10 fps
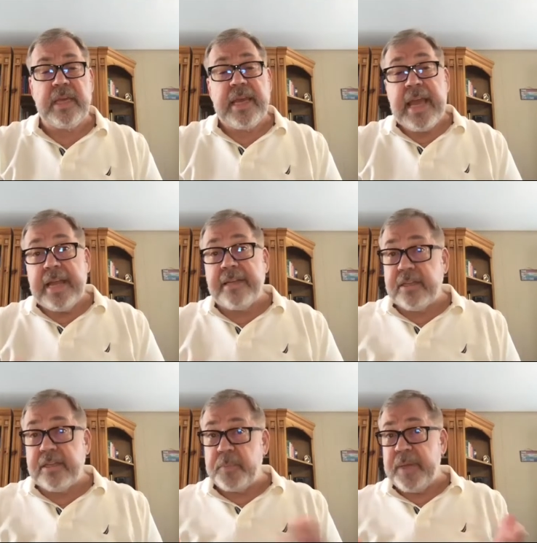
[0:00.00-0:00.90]
And let's
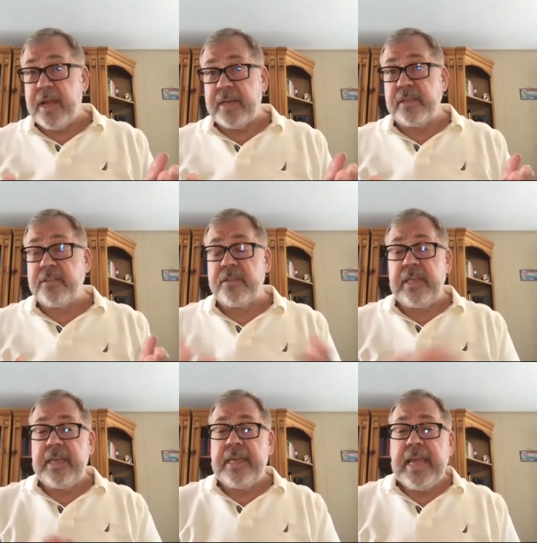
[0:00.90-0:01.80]
be honest,
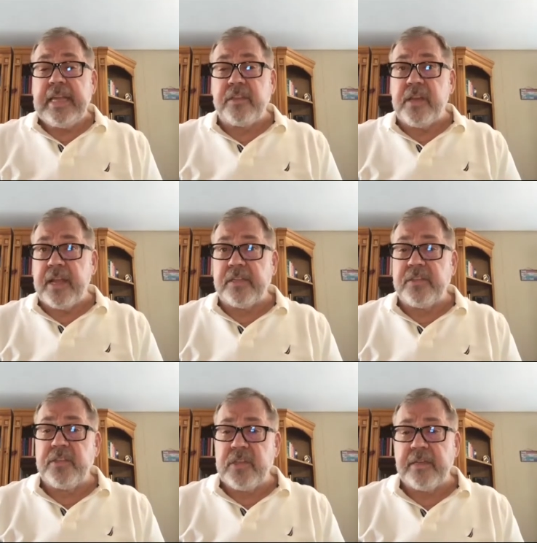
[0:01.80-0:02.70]
it's not a
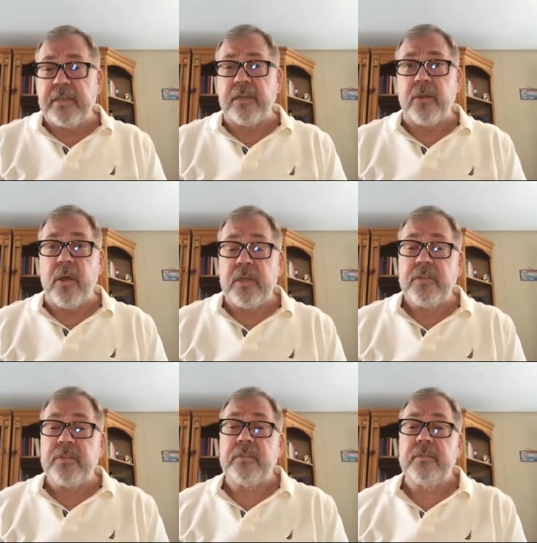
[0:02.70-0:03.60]
sudden
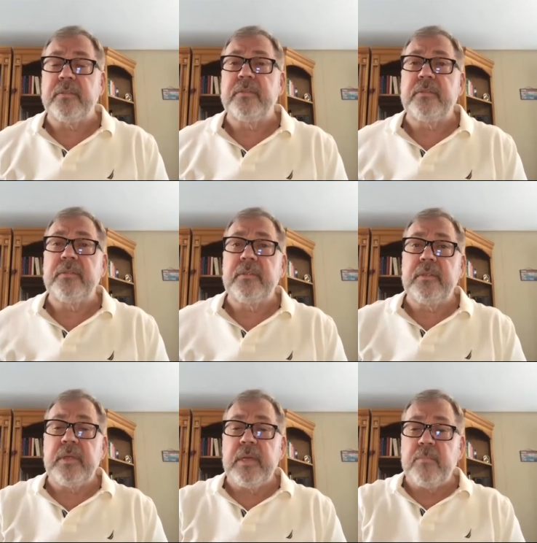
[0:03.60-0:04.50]
loss,
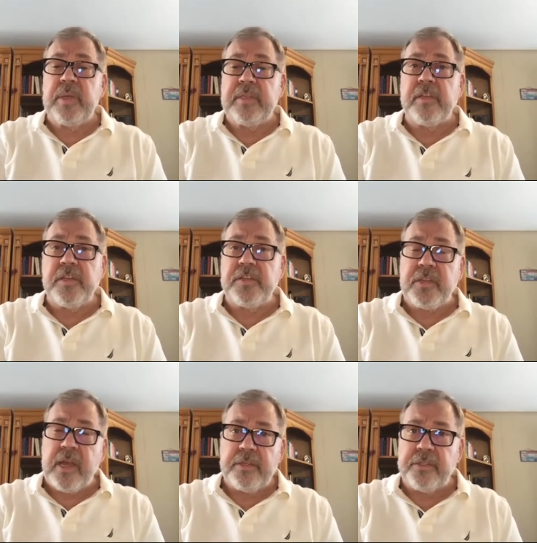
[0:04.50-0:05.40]
but the
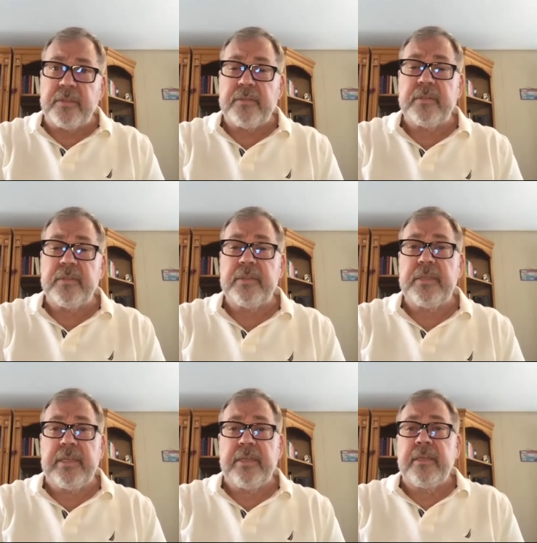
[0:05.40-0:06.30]
discussion
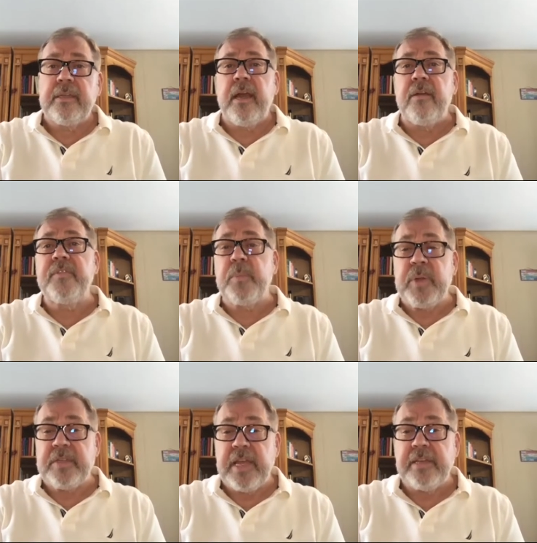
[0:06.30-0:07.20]
of the
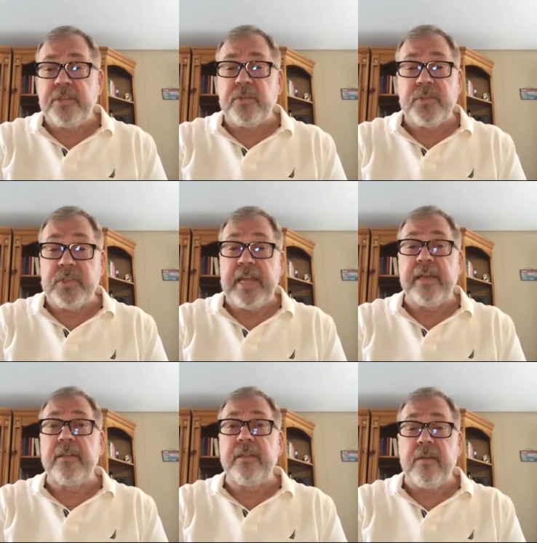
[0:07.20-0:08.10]
potential
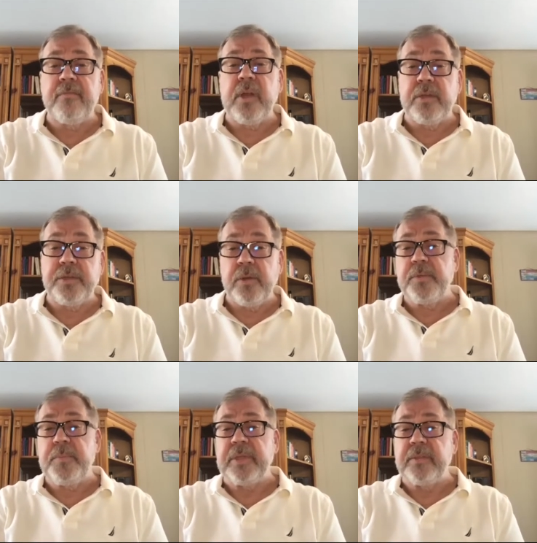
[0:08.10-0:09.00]
sale of our church
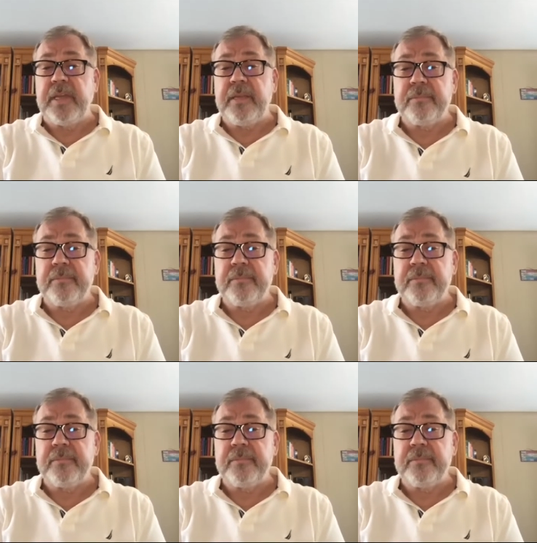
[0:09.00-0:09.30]
building